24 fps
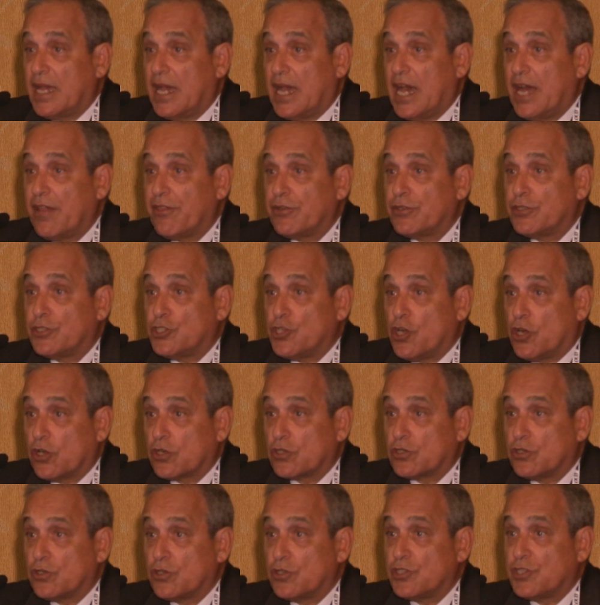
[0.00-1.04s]
other
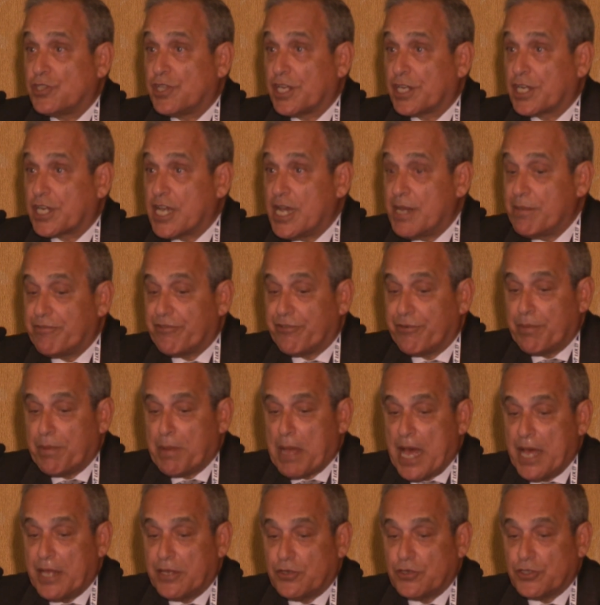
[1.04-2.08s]
doctors that come from
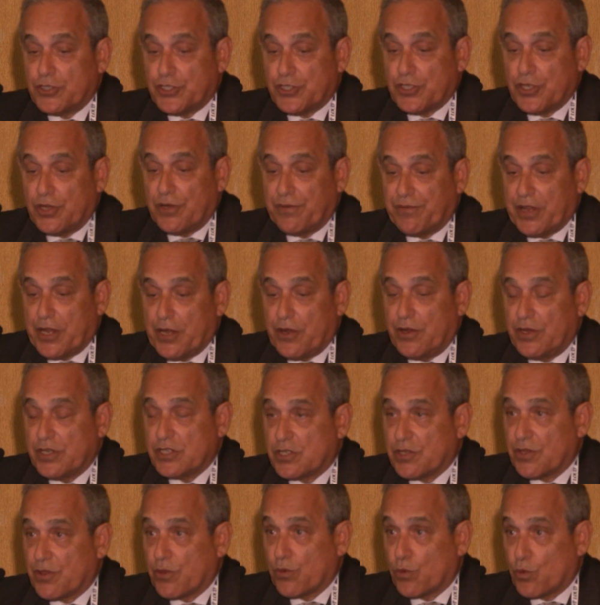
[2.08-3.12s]
underserved
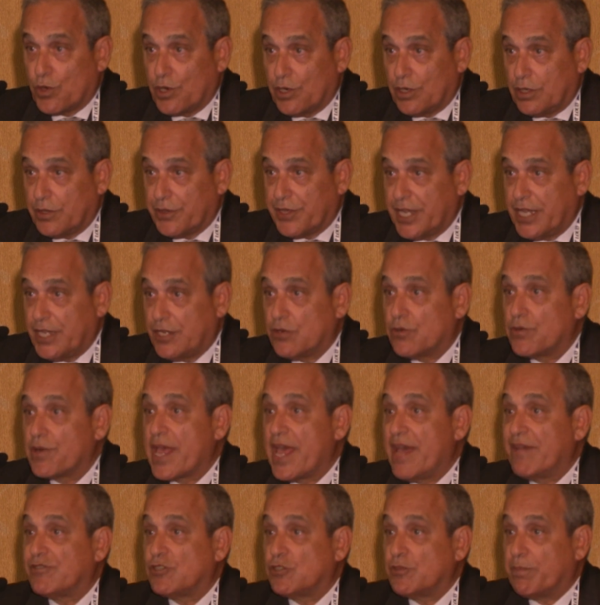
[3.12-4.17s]
areas of the world. They don't
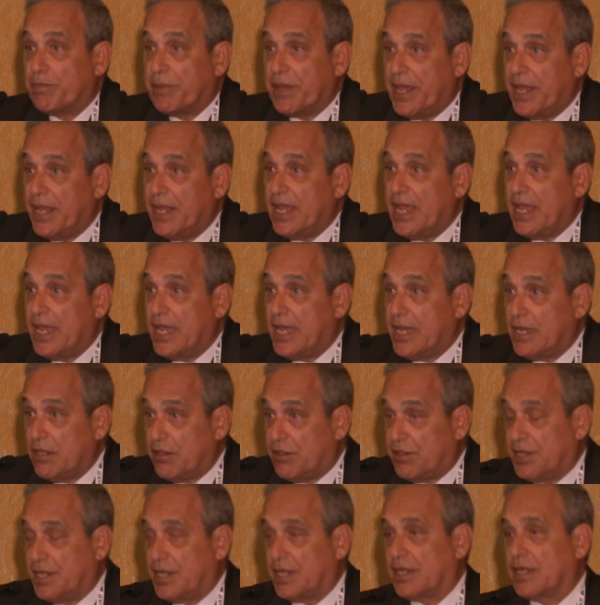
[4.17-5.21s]
have to pay
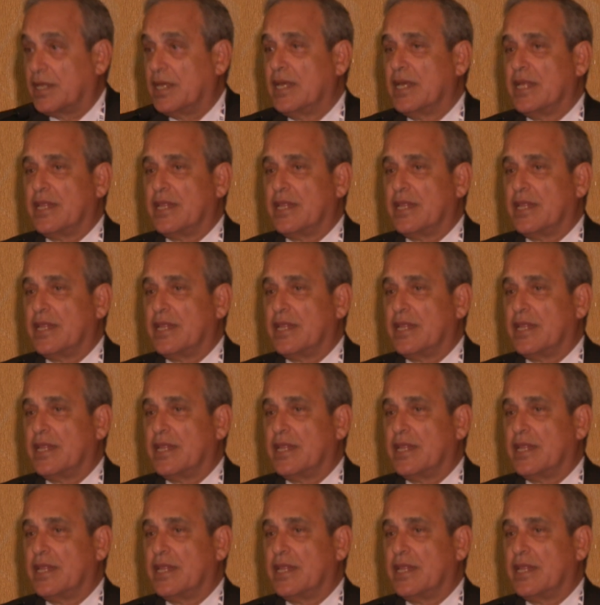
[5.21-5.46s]
anything.